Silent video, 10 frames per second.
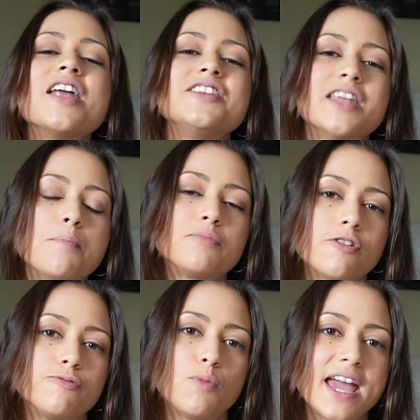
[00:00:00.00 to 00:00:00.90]
a number
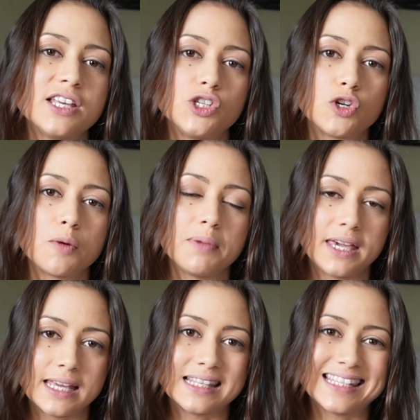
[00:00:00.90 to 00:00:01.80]
of ways you can
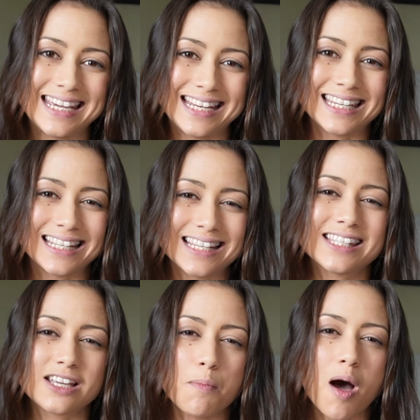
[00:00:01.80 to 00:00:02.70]
begin teaching
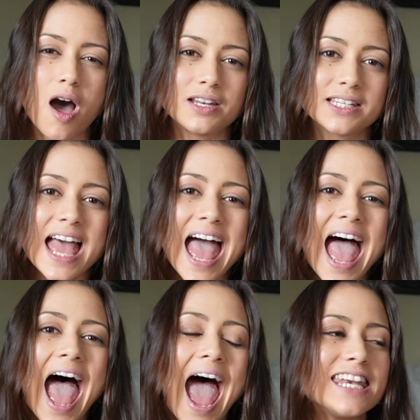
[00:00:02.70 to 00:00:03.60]
this command,
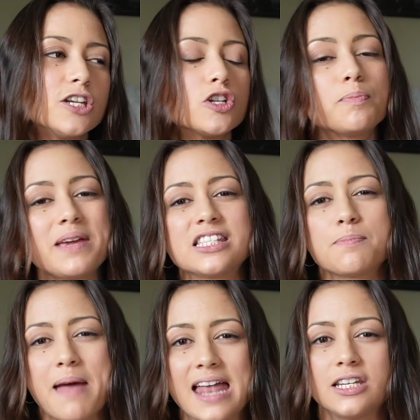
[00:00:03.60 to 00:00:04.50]
and it'll be
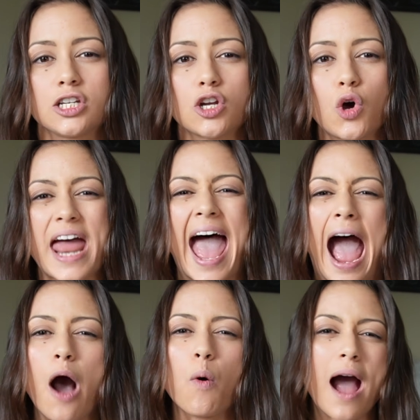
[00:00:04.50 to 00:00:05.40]
dependent on
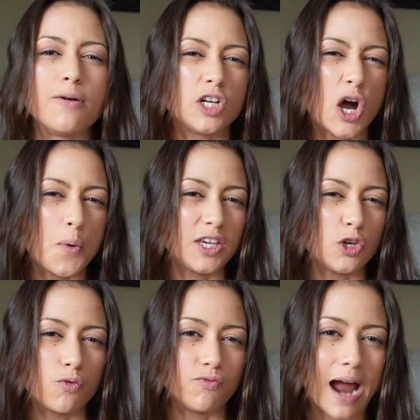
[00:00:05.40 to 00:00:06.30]
how outgoing
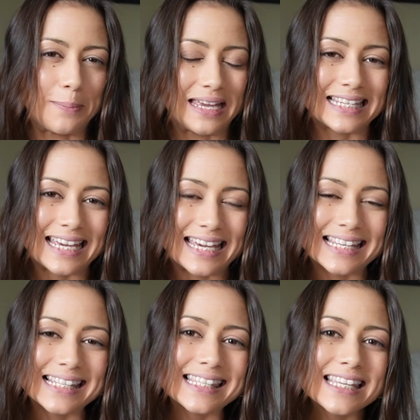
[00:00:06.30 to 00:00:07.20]
your rabbit
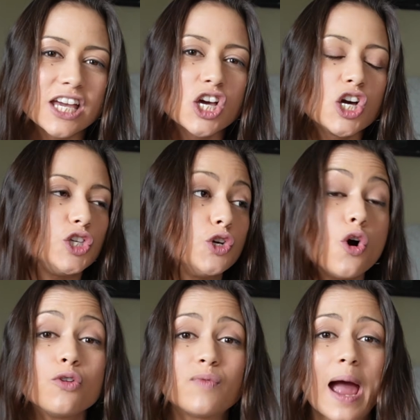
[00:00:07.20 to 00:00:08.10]
is.
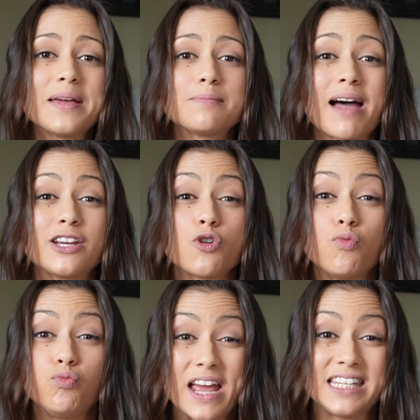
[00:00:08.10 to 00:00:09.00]
Your rabbit might
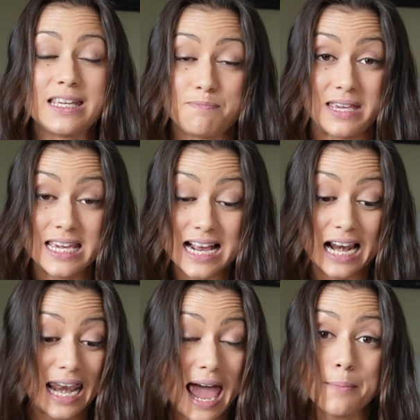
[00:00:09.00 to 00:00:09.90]
already be
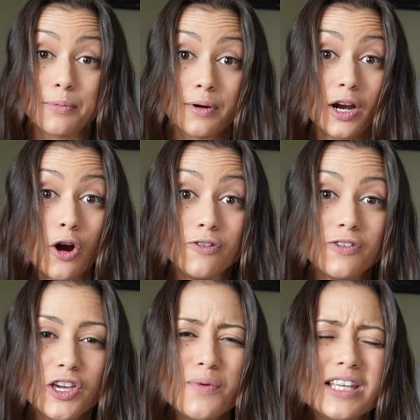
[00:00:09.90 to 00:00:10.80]
clambering over
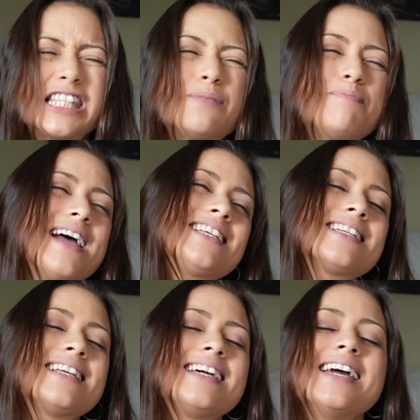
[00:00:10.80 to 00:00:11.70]
you,
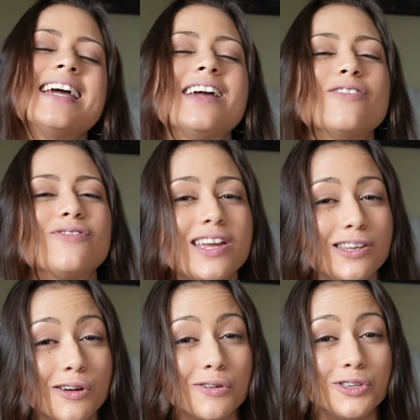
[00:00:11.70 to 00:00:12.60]
especially if they
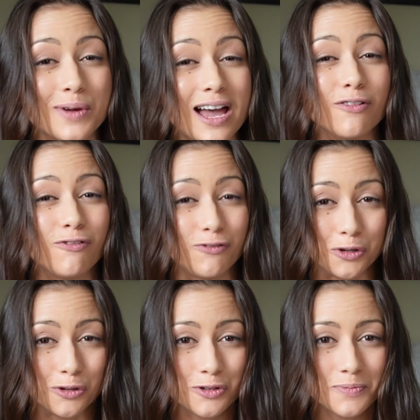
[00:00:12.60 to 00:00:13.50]
know you have
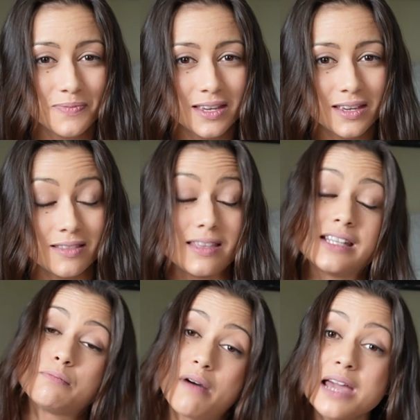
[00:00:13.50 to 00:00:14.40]
food.
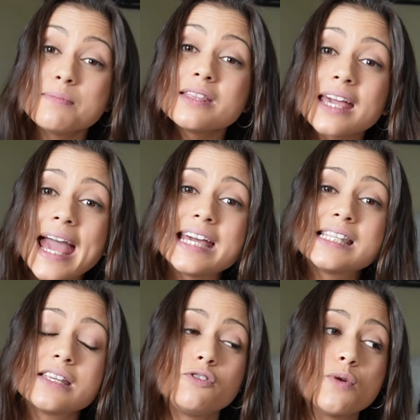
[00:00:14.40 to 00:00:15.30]
This might be the
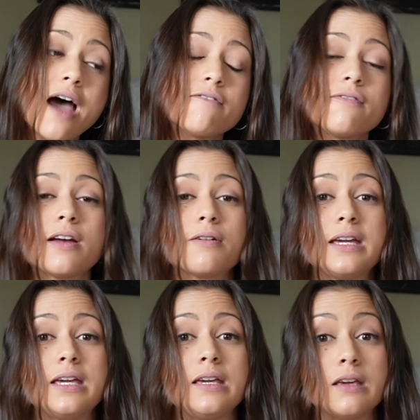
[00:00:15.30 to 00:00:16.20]
case if you have a
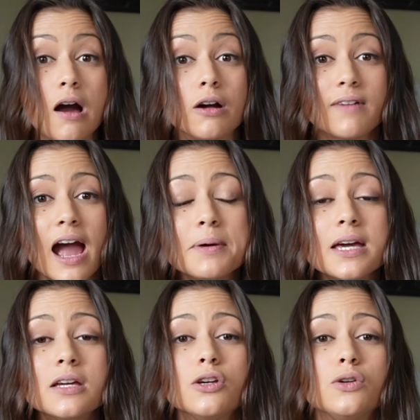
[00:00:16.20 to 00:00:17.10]
very young
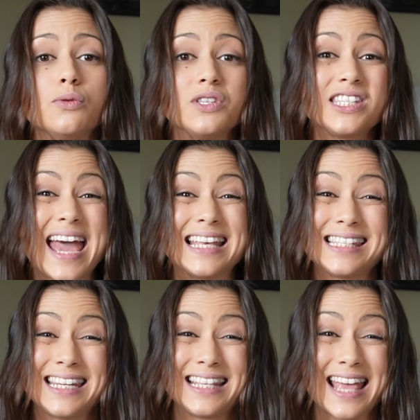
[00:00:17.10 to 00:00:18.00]
rabbit who's
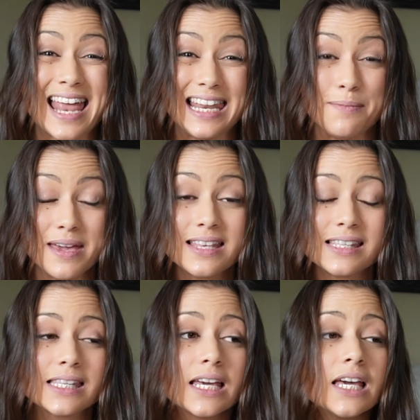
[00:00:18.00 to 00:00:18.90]
testing their
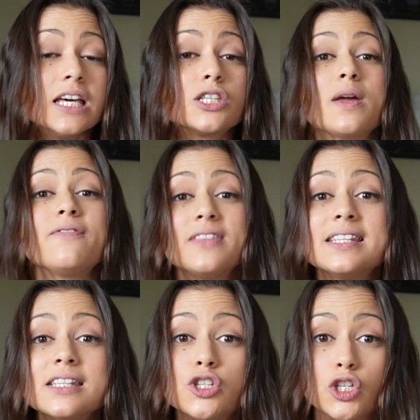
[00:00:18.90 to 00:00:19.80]
limits. So if
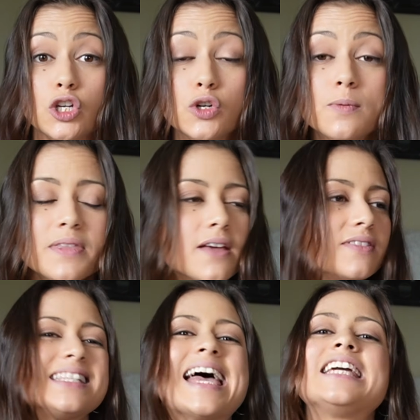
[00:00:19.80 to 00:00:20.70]
this is you,
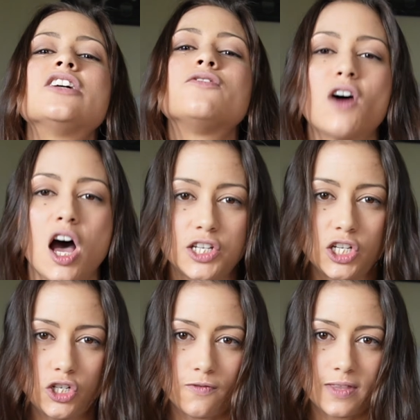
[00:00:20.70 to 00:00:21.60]
then take
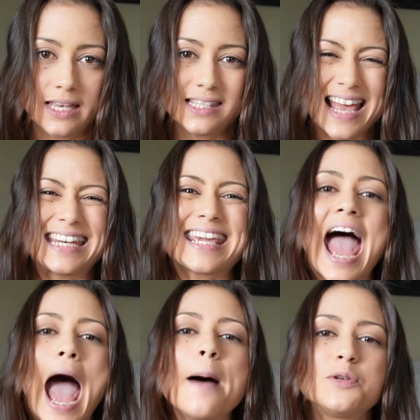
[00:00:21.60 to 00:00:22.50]
advantage of this and
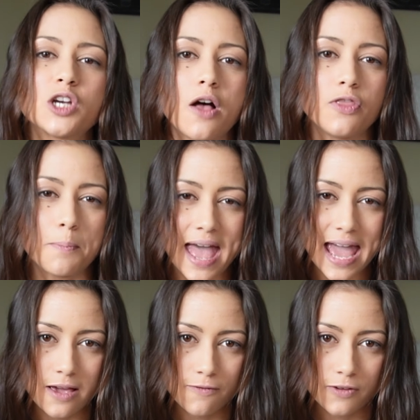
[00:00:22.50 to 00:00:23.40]
capture the
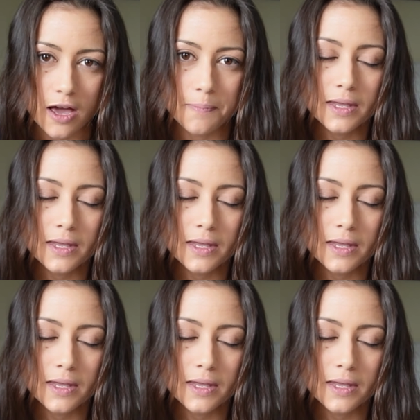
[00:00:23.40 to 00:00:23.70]
behavior.